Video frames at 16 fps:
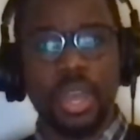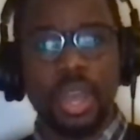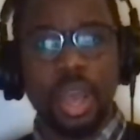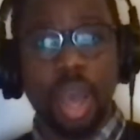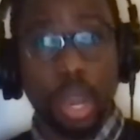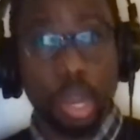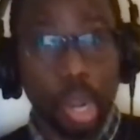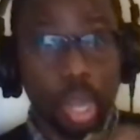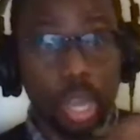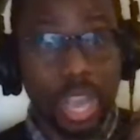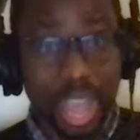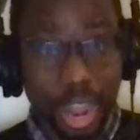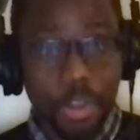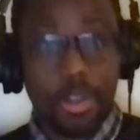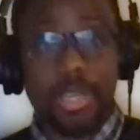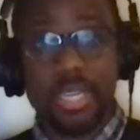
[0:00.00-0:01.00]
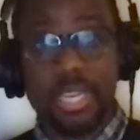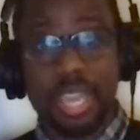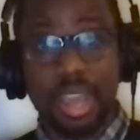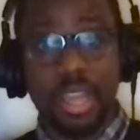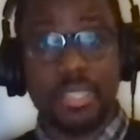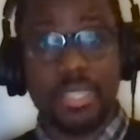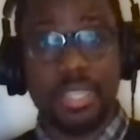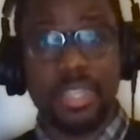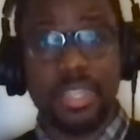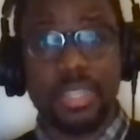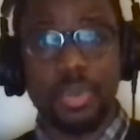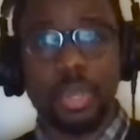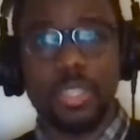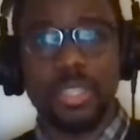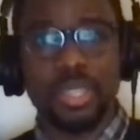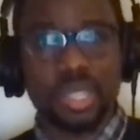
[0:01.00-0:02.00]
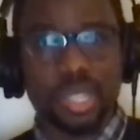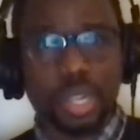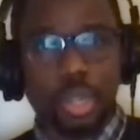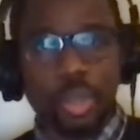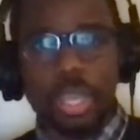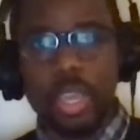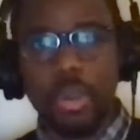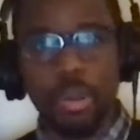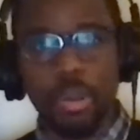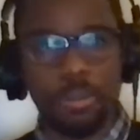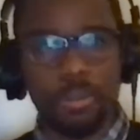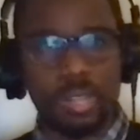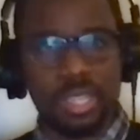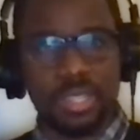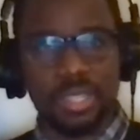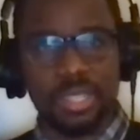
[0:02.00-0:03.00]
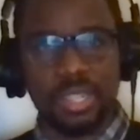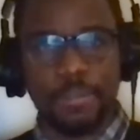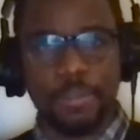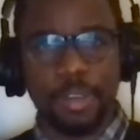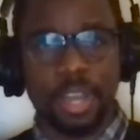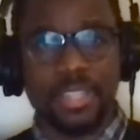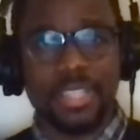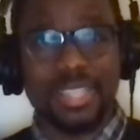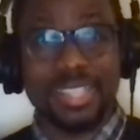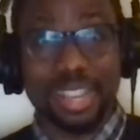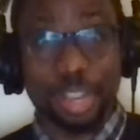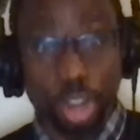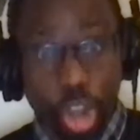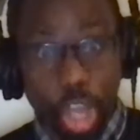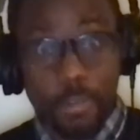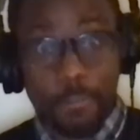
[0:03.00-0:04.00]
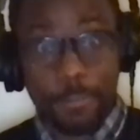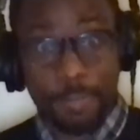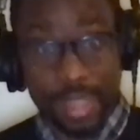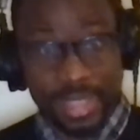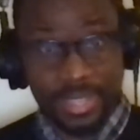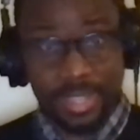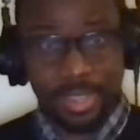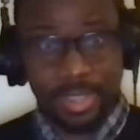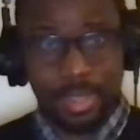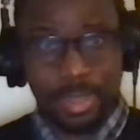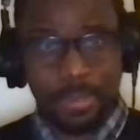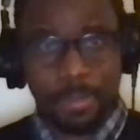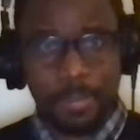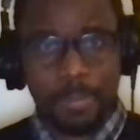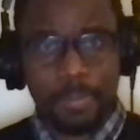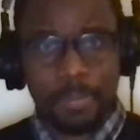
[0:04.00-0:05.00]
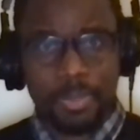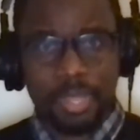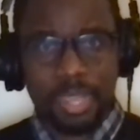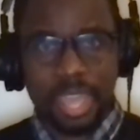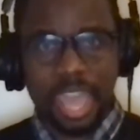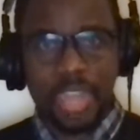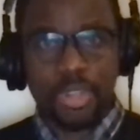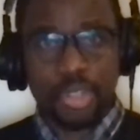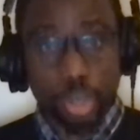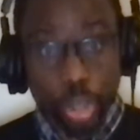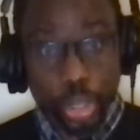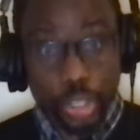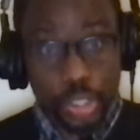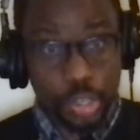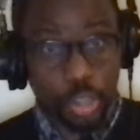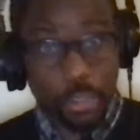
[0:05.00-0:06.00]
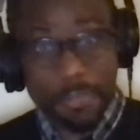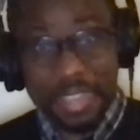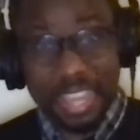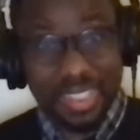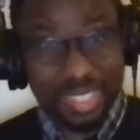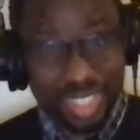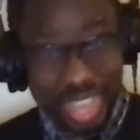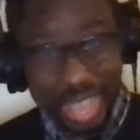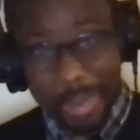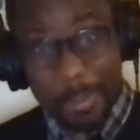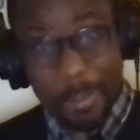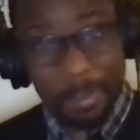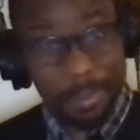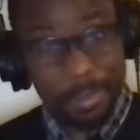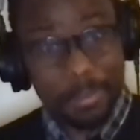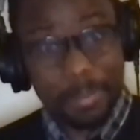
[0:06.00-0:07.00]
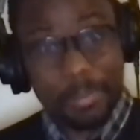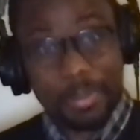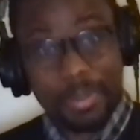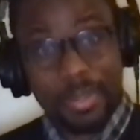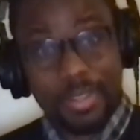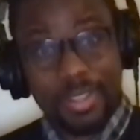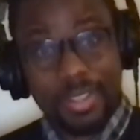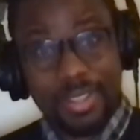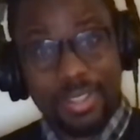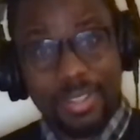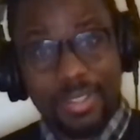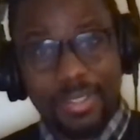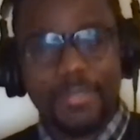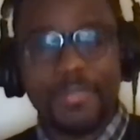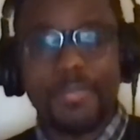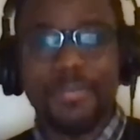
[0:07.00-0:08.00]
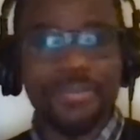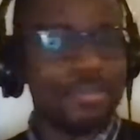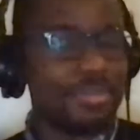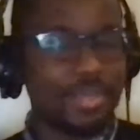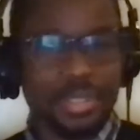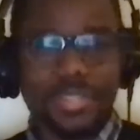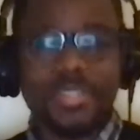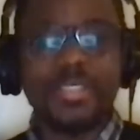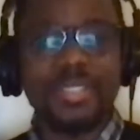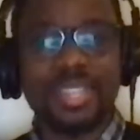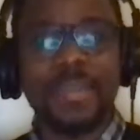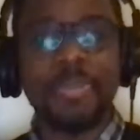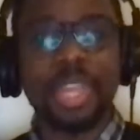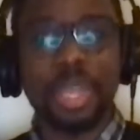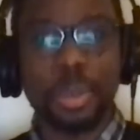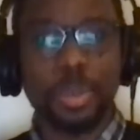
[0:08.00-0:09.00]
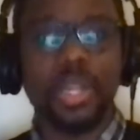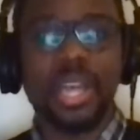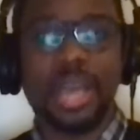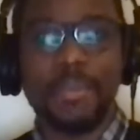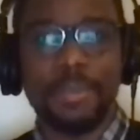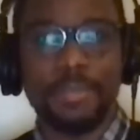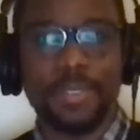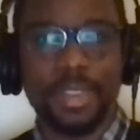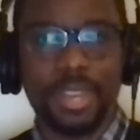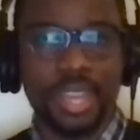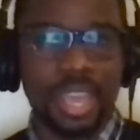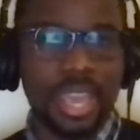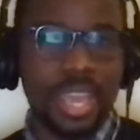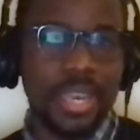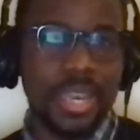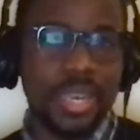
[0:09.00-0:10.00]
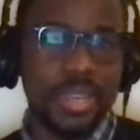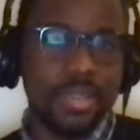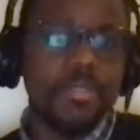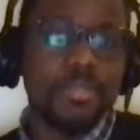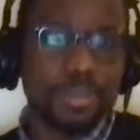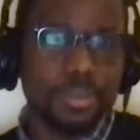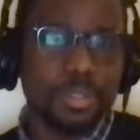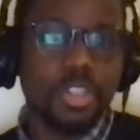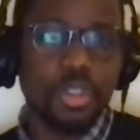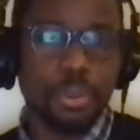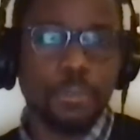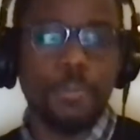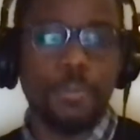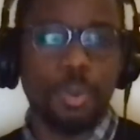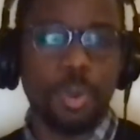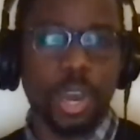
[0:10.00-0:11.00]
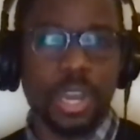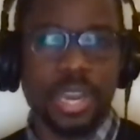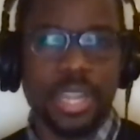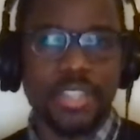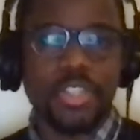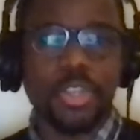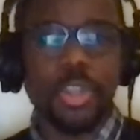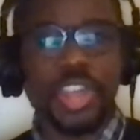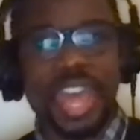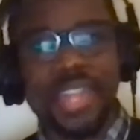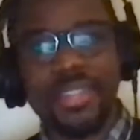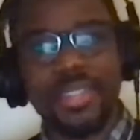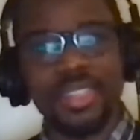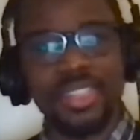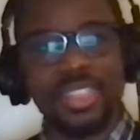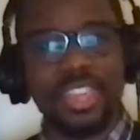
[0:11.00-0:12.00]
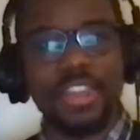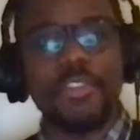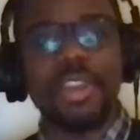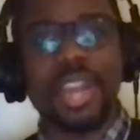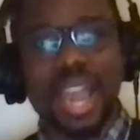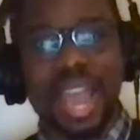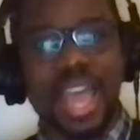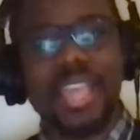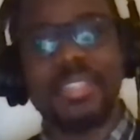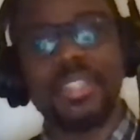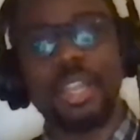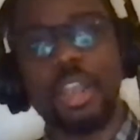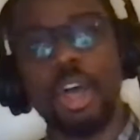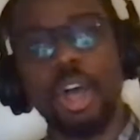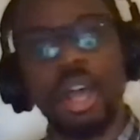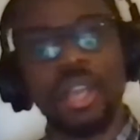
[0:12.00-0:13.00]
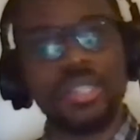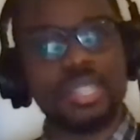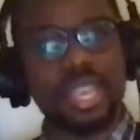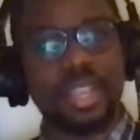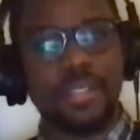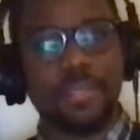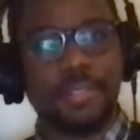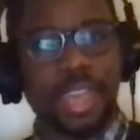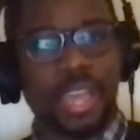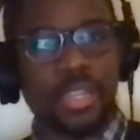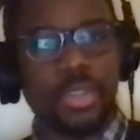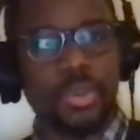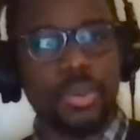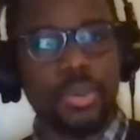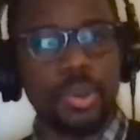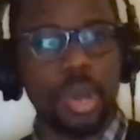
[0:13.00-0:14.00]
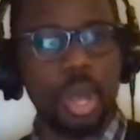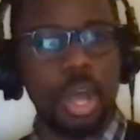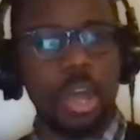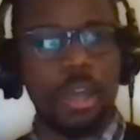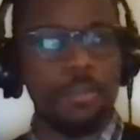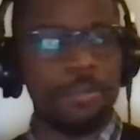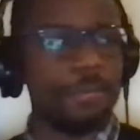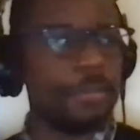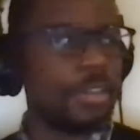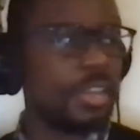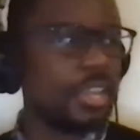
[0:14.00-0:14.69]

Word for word: are currently asking these questions and looking all over the internet for answers and not finding them and you're serving them something will come you've of it and yeah. you've won and so that therein lies the long tail value of